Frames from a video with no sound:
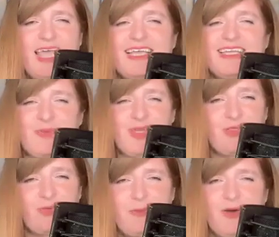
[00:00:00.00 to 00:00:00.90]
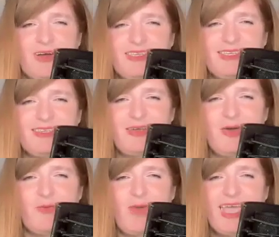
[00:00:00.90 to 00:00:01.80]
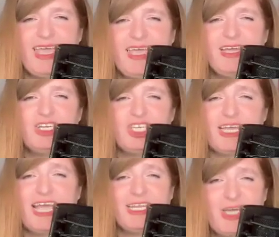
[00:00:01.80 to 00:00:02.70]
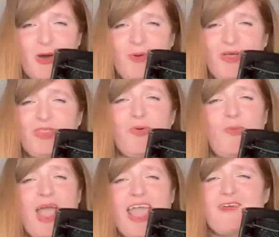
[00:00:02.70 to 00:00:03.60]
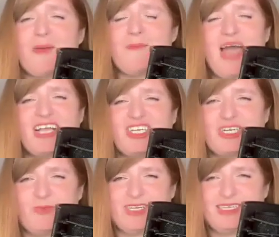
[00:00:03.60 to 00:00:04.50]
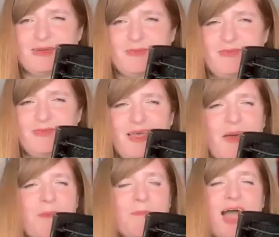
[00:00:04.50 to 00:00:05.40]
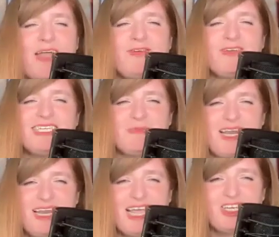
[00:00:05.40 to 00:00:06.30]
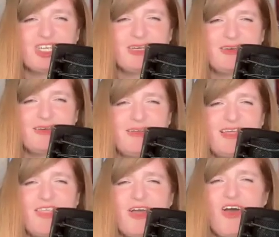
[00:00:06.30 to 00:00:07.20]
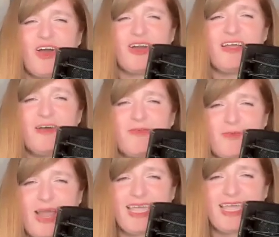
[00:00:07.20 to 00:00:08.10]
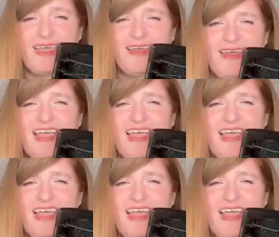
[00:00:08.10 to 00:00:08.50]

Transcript: He has written 3 books: Reiki Jin Kei Do, The Way of Compassion and Wisdom, Mindfulness Meditation, and the Art of Reiki,